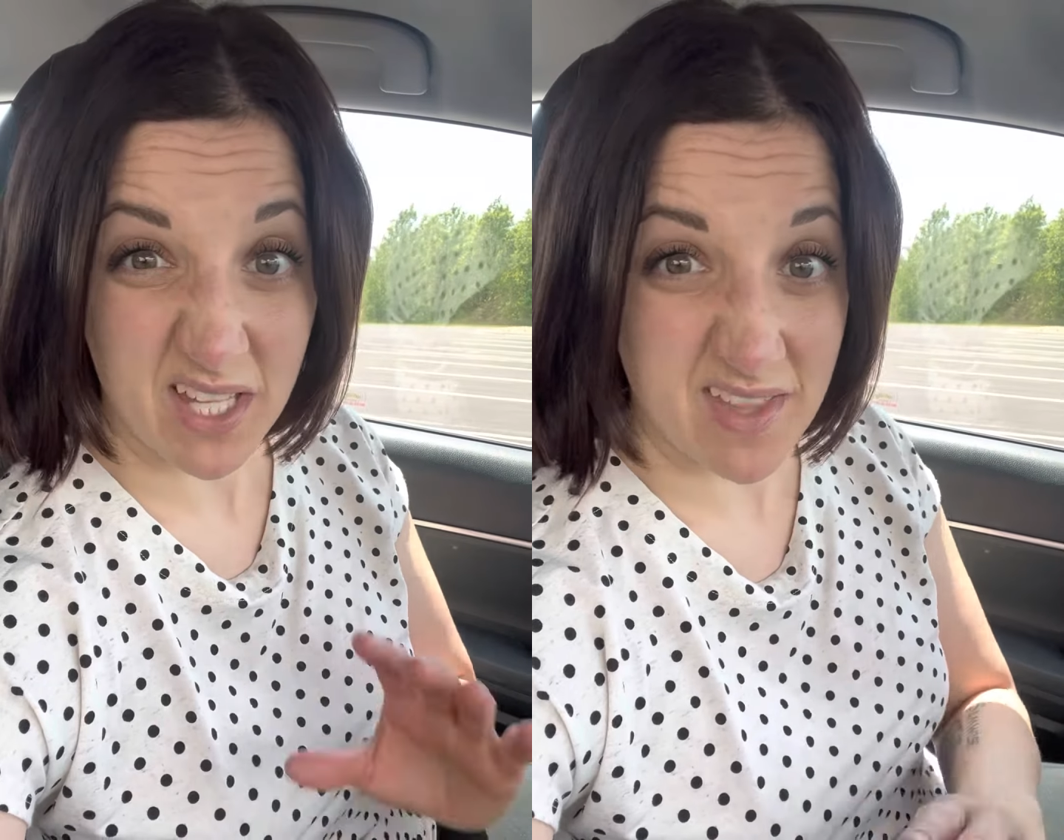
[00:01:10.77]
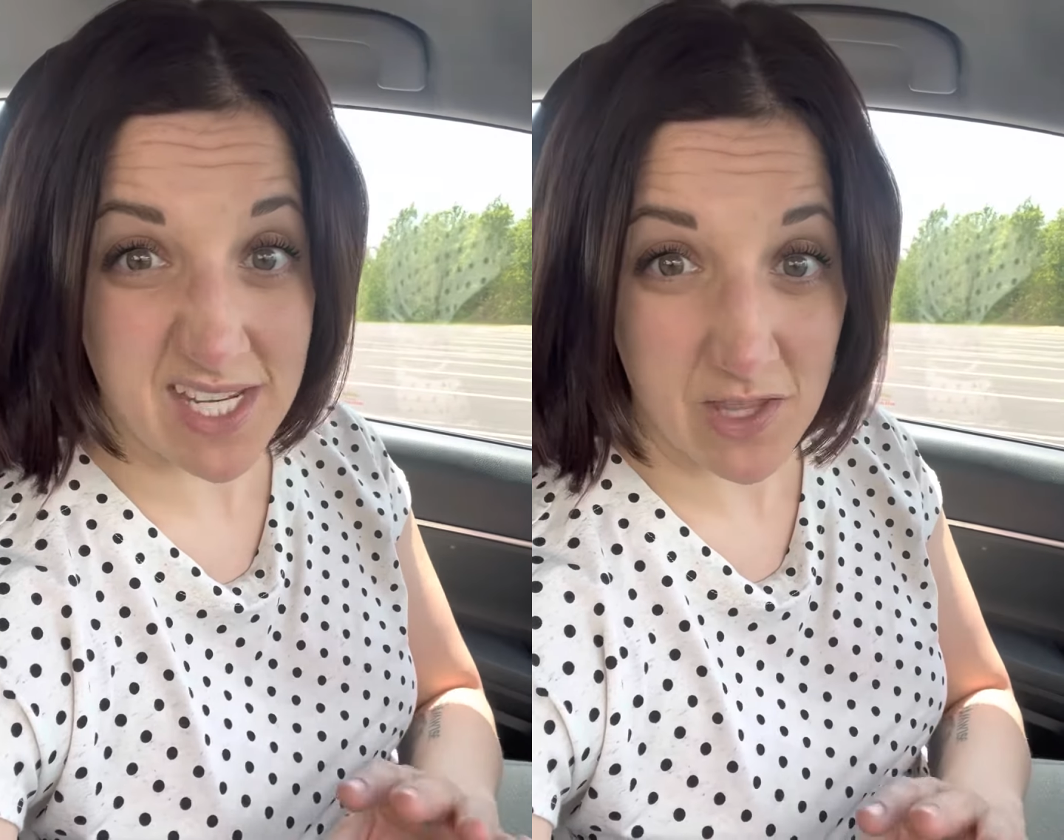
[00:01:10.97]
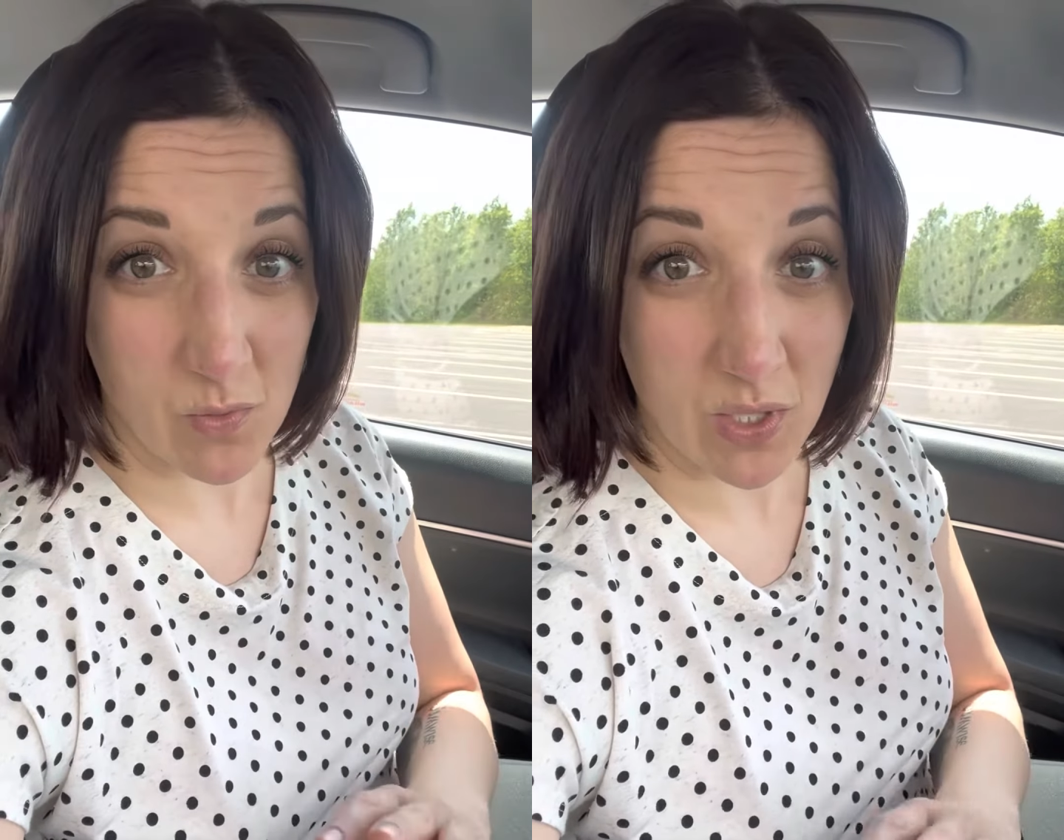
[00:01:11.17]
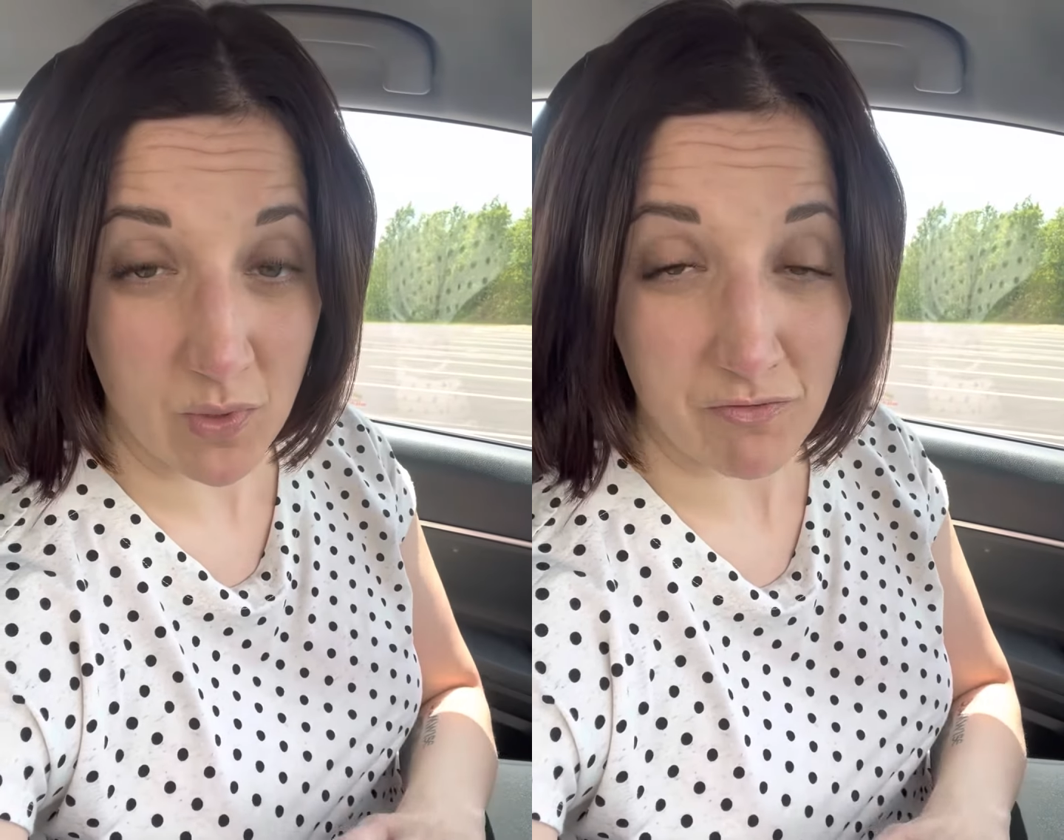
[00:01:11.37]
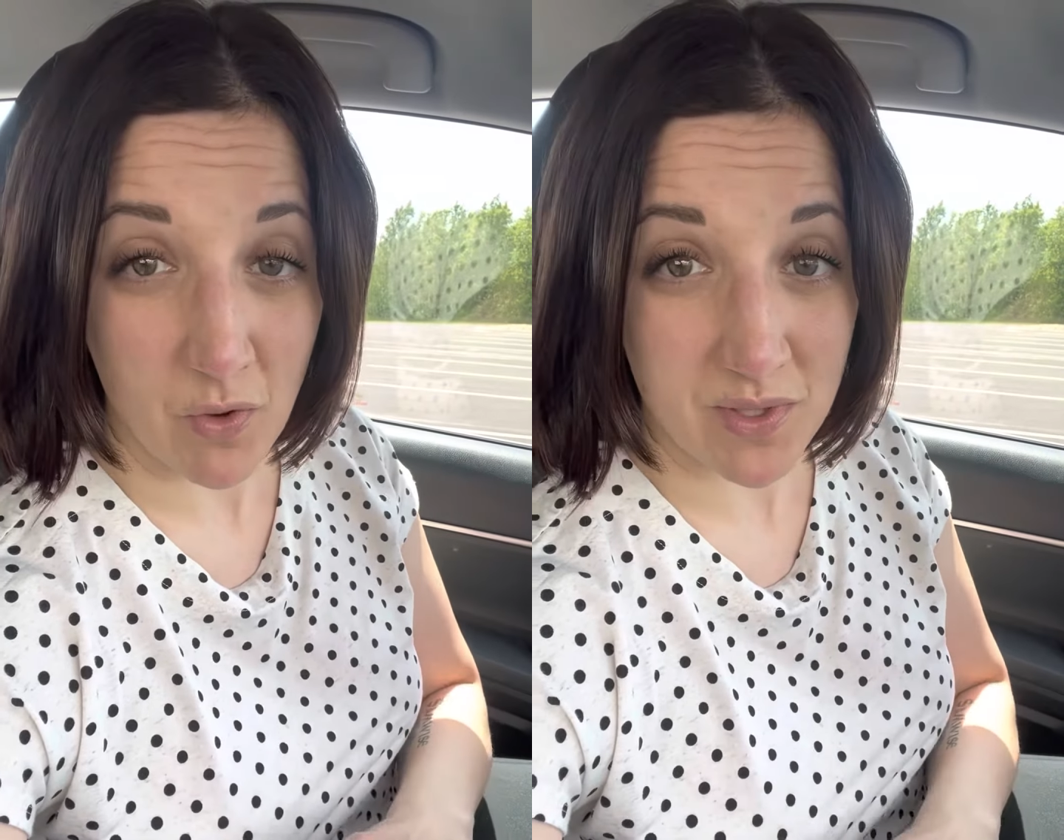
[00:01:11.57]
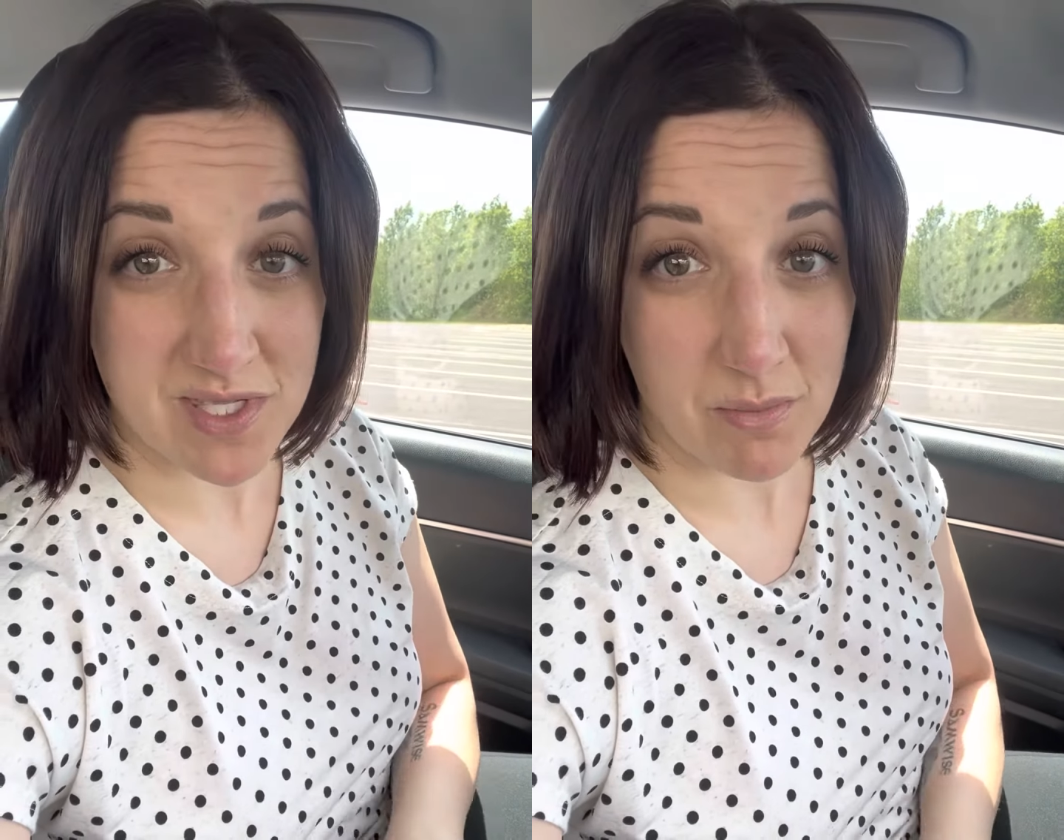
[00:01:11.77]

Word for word: the day of the week we focus the